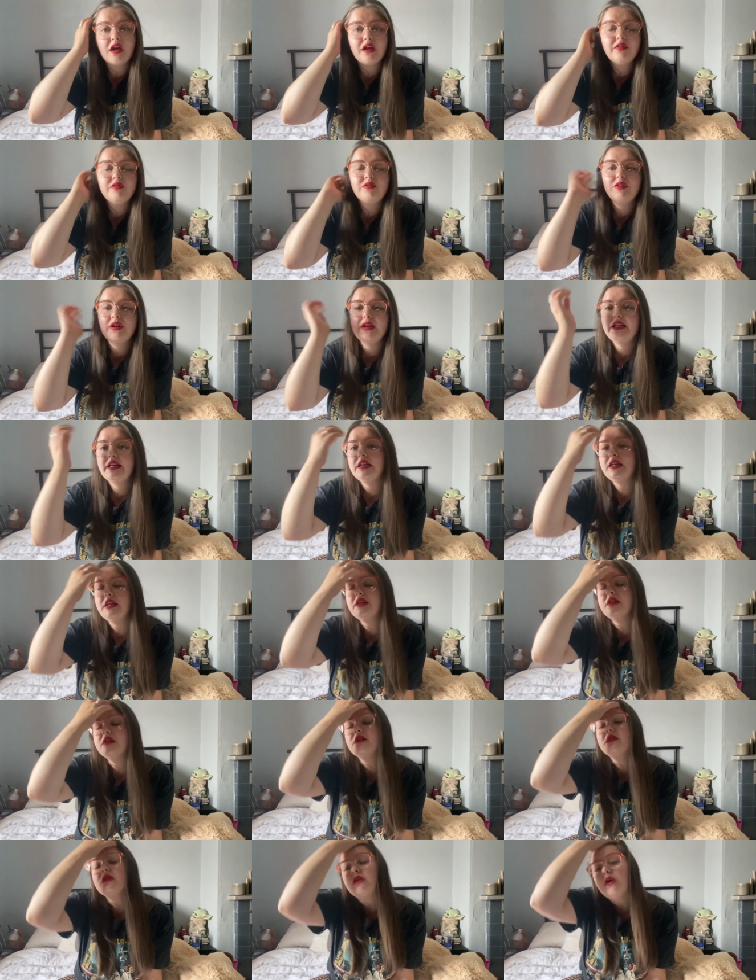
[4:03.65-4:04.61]
I've really
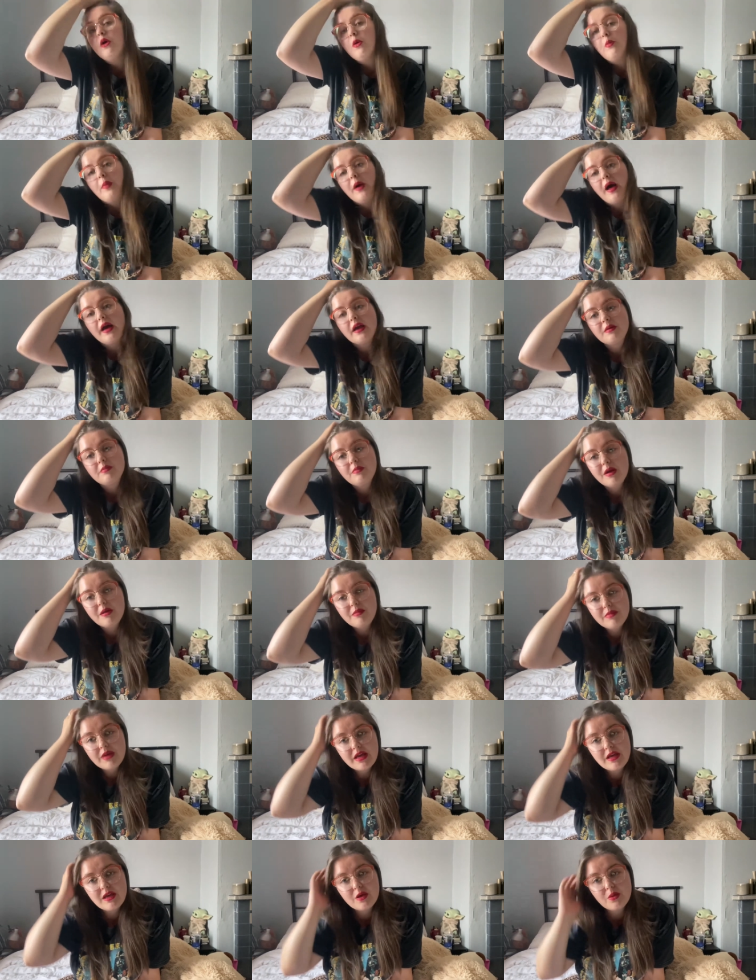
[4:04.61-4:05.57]
cut back my
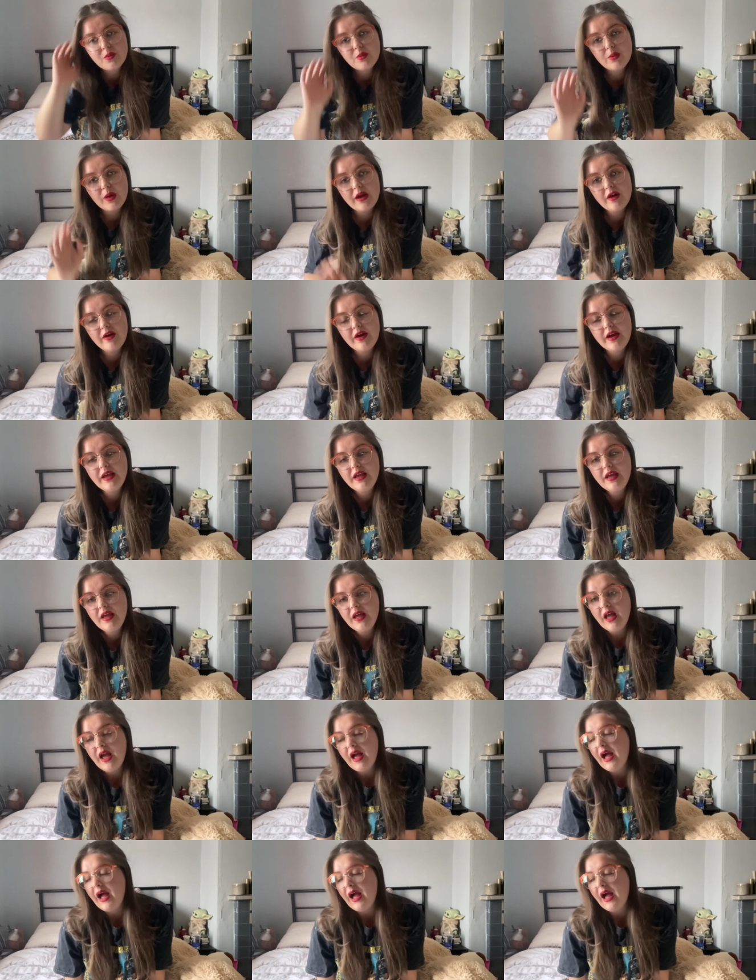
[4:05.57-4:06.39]
makeup wearing